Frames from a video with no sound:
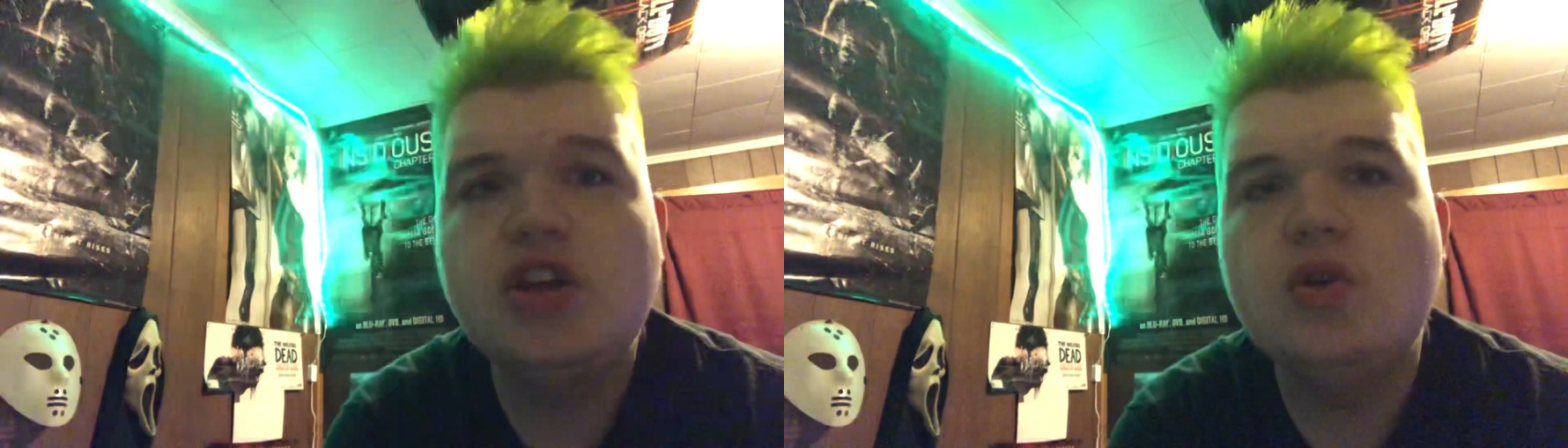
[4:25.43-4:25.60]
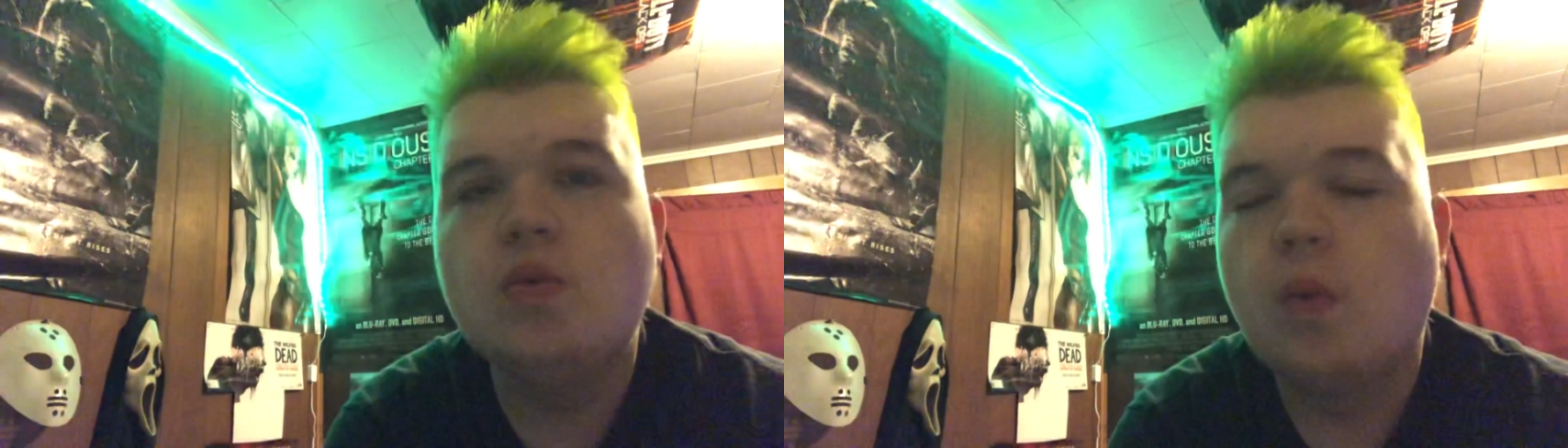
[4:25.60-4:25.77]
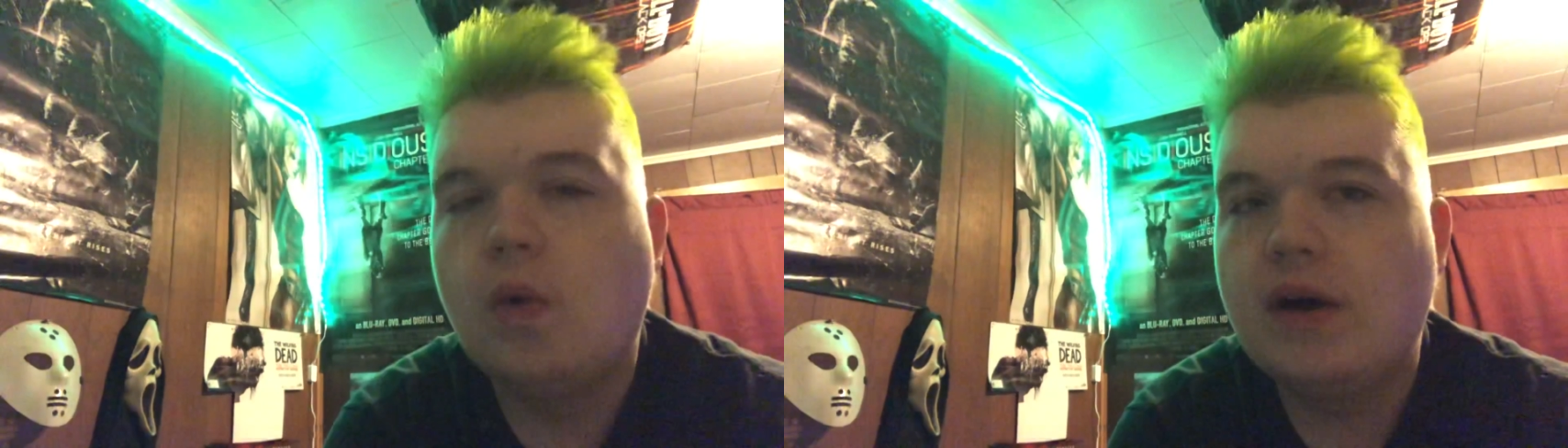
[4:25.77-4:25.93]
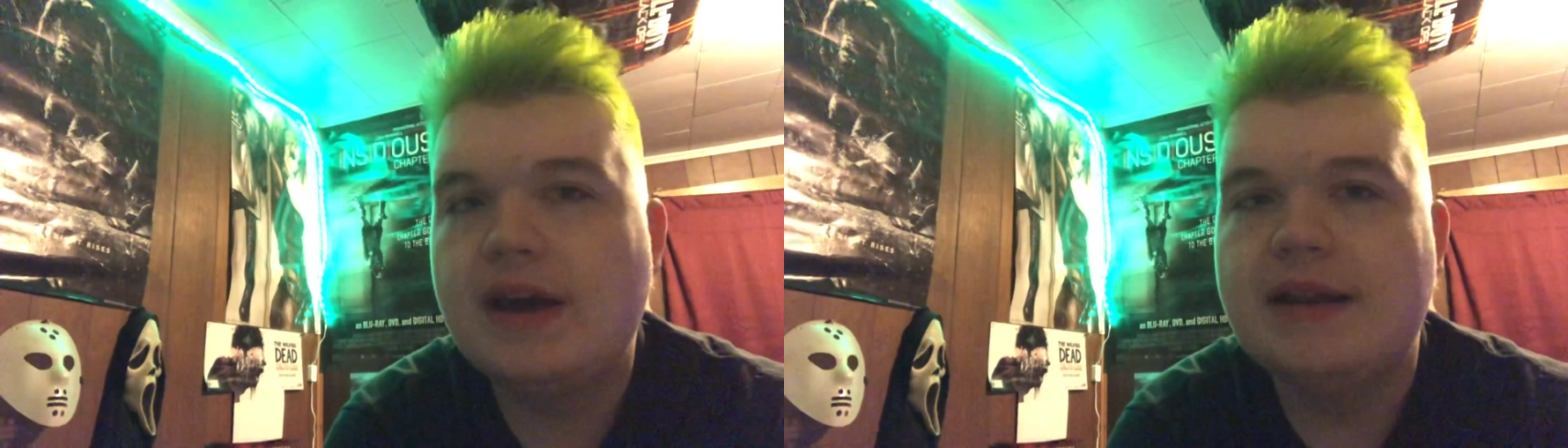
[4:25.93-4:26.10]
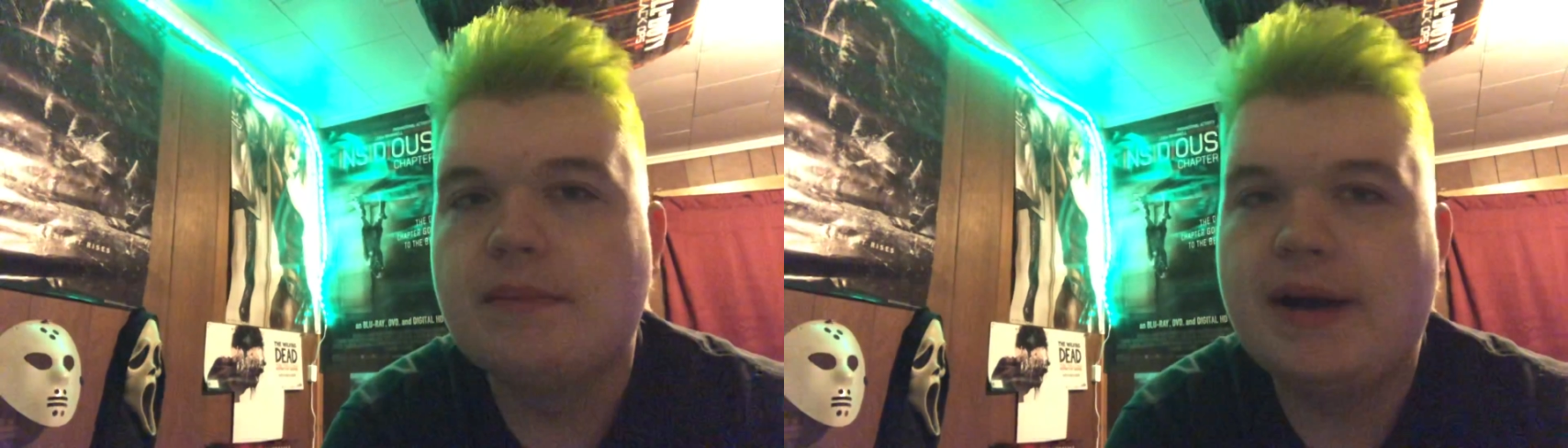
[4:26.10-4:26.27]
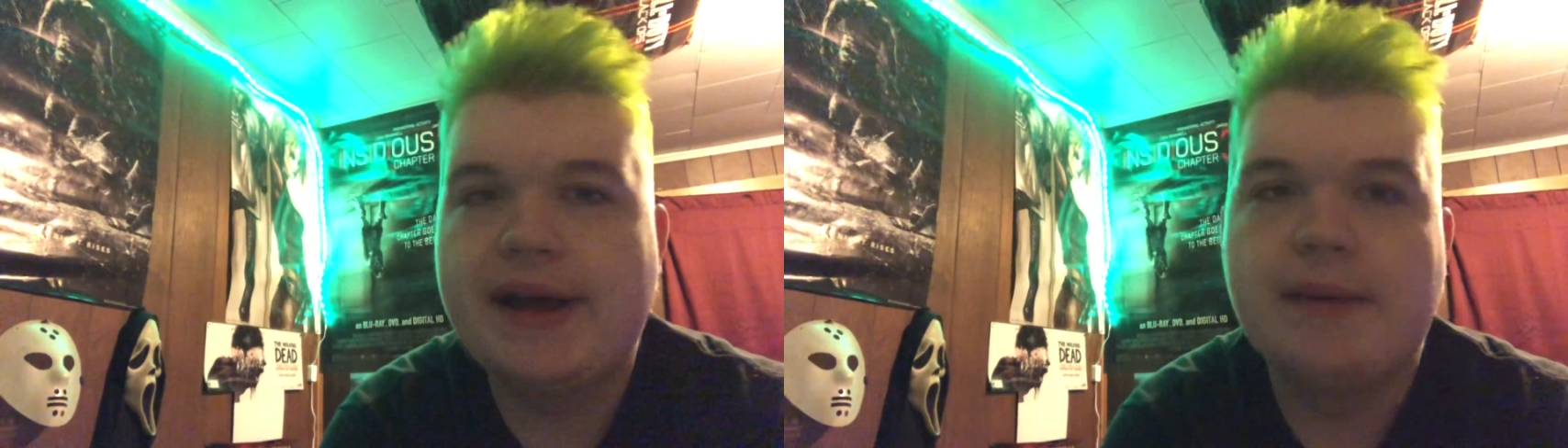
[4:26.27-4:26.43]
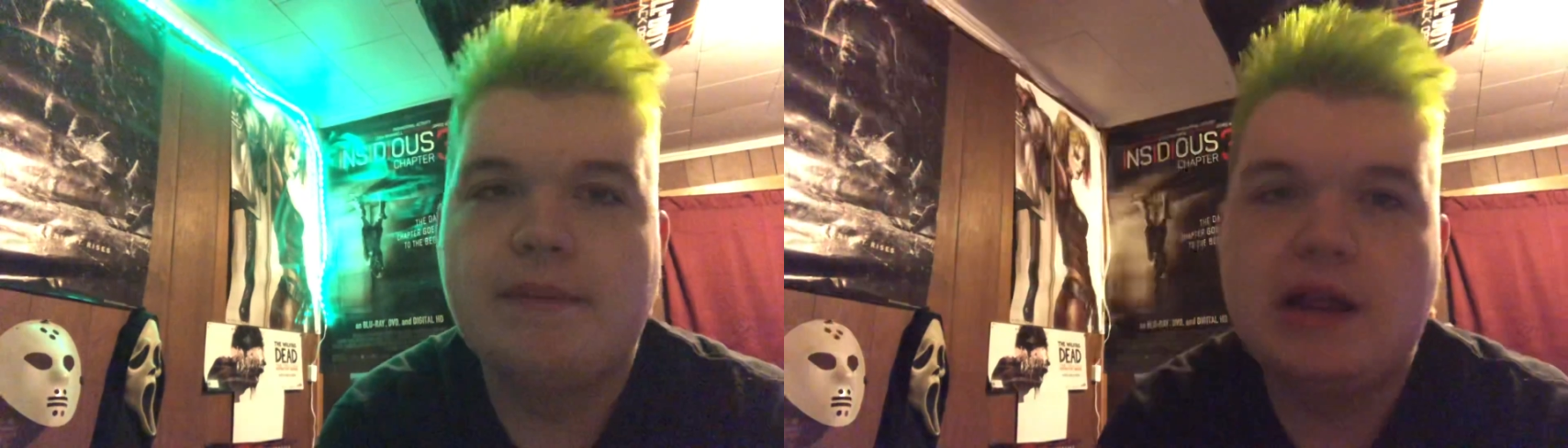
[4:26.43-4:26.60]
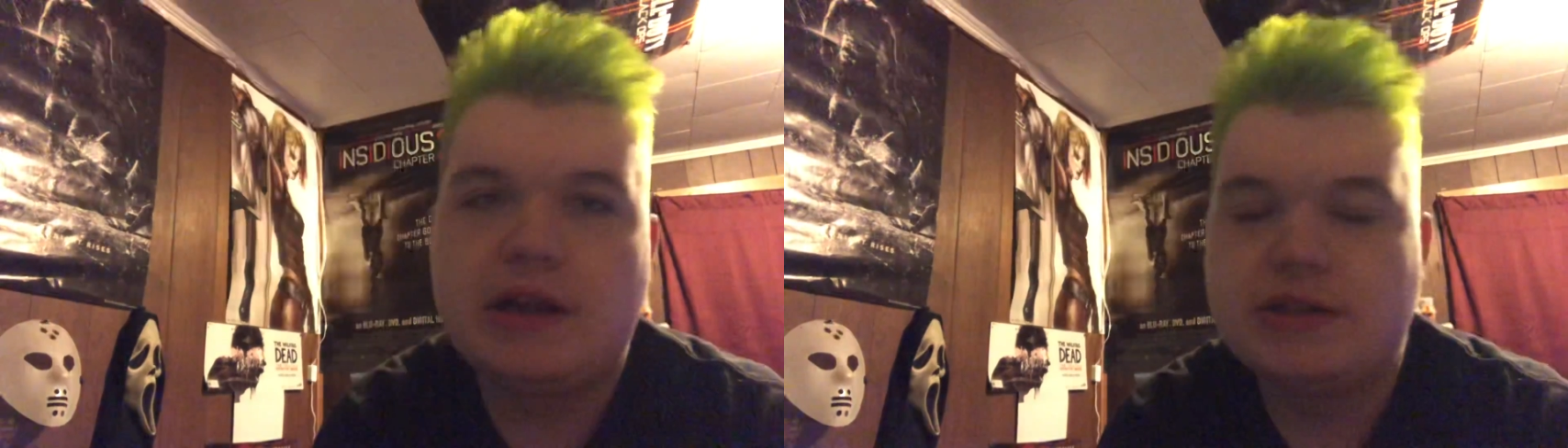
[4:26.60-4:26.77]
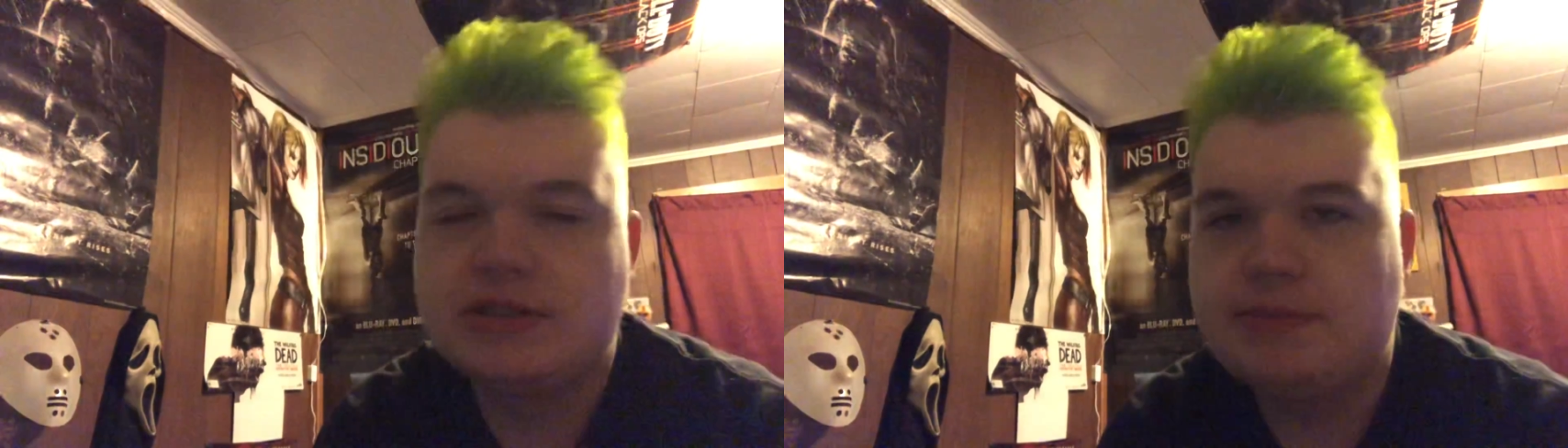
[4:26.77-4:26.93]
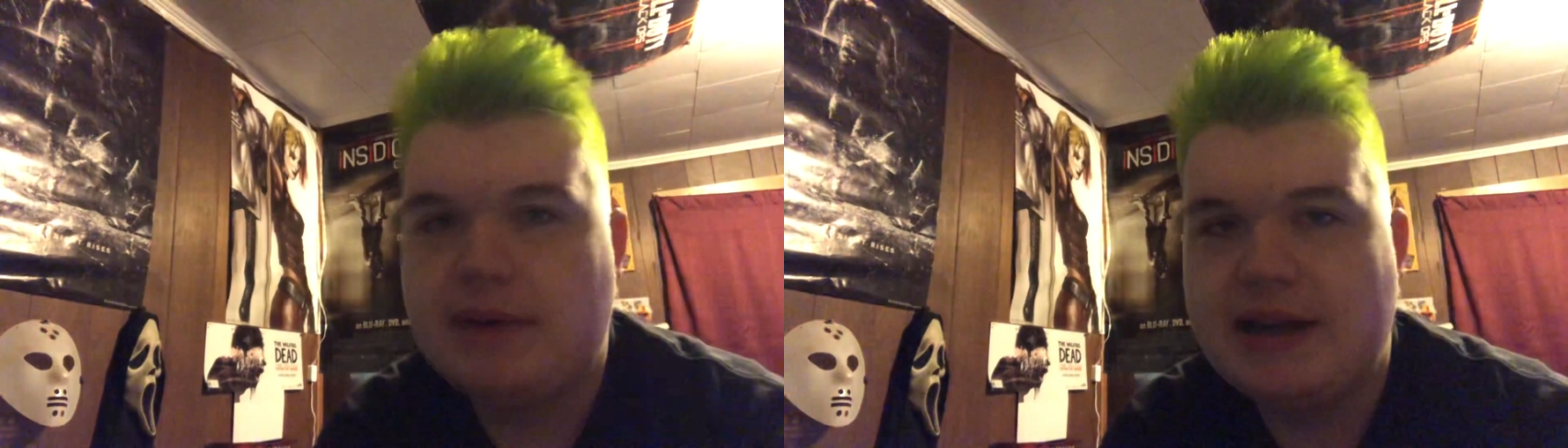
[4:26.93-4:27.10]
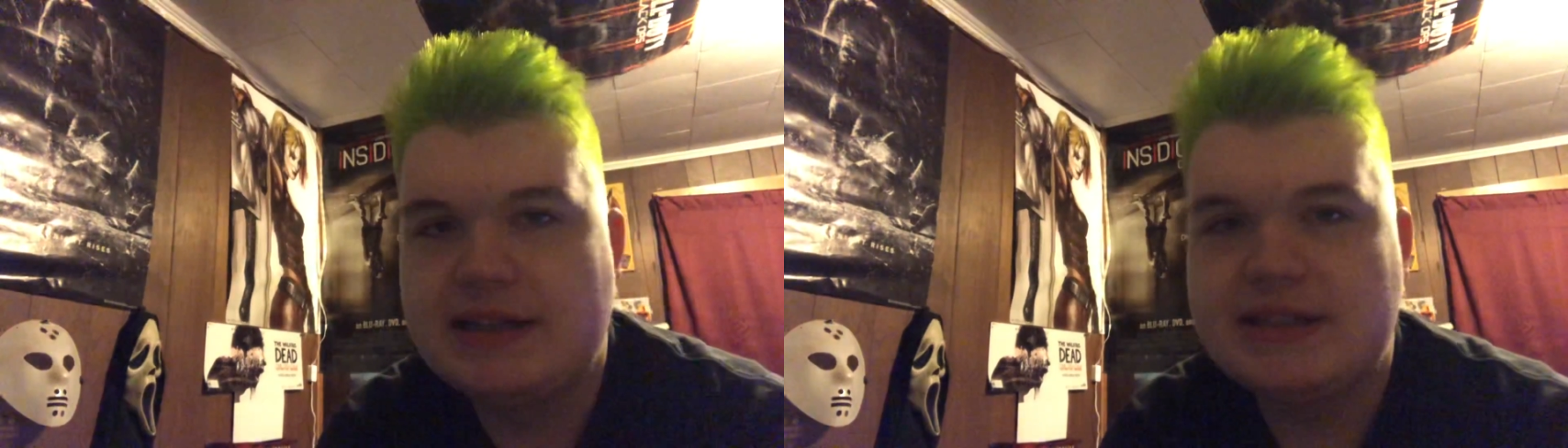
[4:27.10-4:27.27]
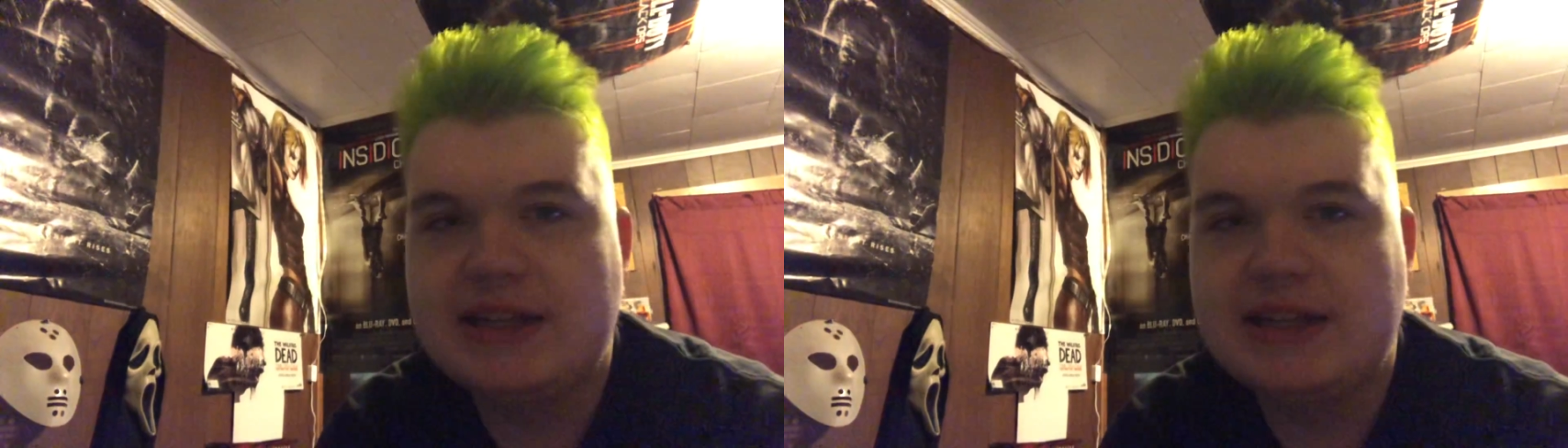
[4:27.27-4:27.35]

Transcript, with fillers: you want in a Michael Myers mask.